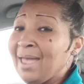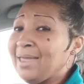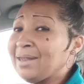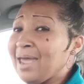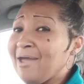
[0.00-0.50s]

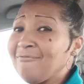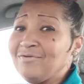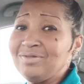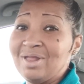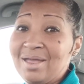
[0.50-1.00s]
and
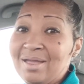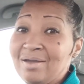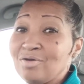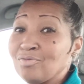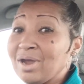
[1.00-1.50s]
everything
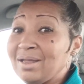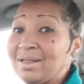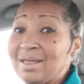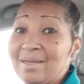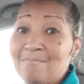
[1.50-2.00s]
great
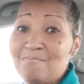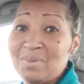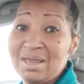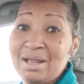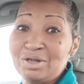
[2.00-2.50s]
in
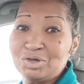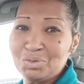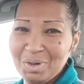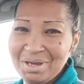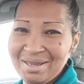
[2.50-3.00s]

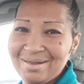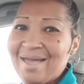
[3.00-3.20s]
between.